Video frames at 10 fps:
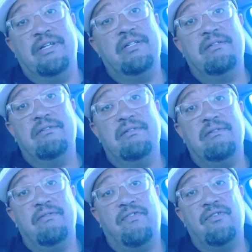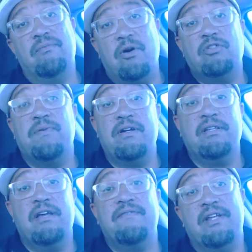And for the most part, I
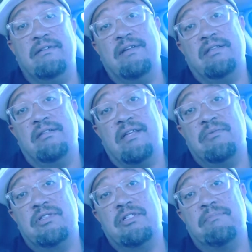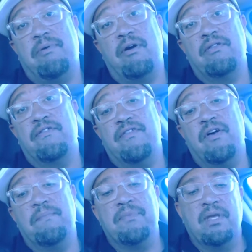loved it. I thought that was a good part of the
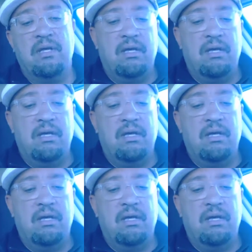film.